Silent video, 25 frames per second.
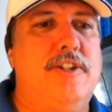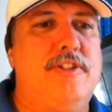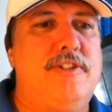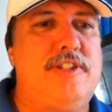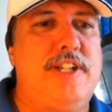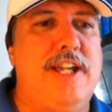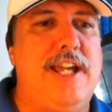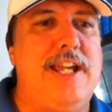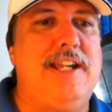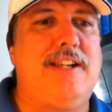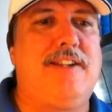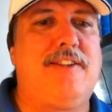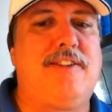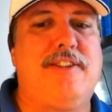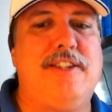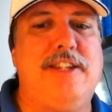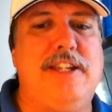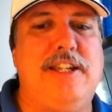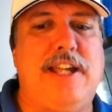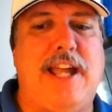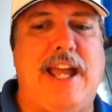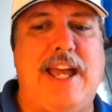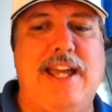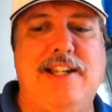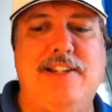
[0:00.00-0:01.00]
take
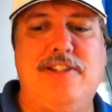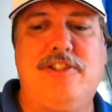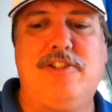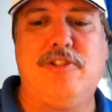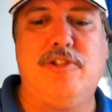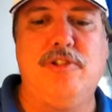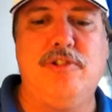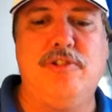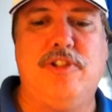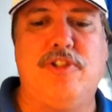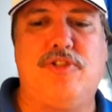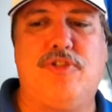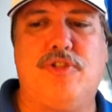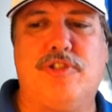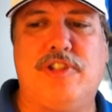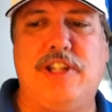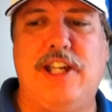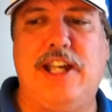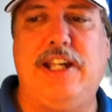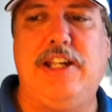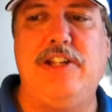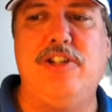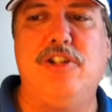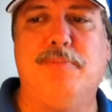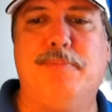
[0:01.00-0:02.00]
the attitude that you're
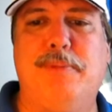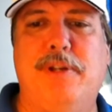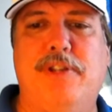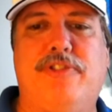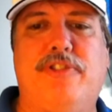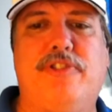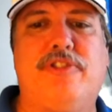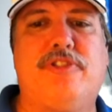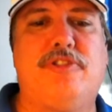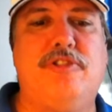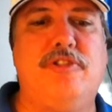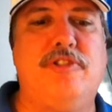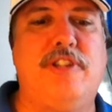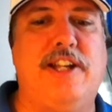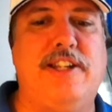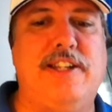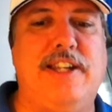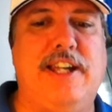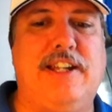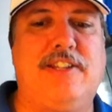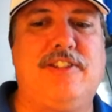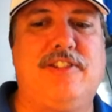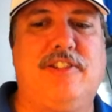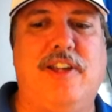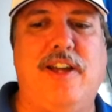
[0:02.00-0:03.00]
taking your business to that
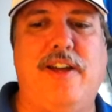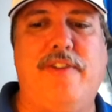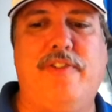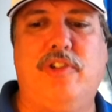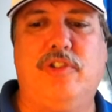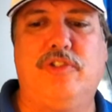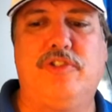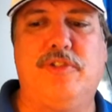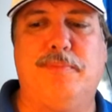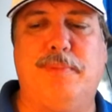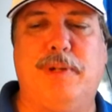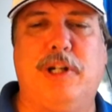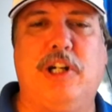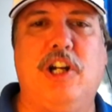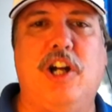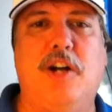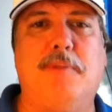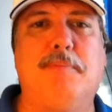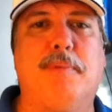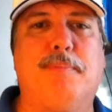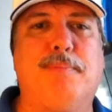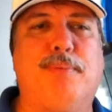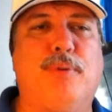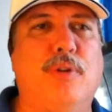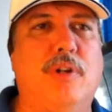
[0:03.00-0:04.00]
next level to
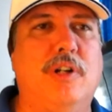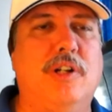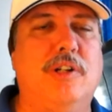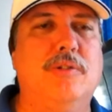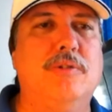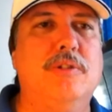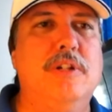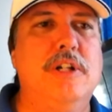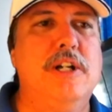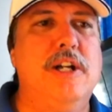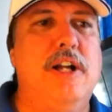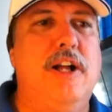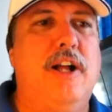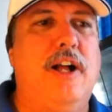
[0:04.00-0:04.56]
become a pro,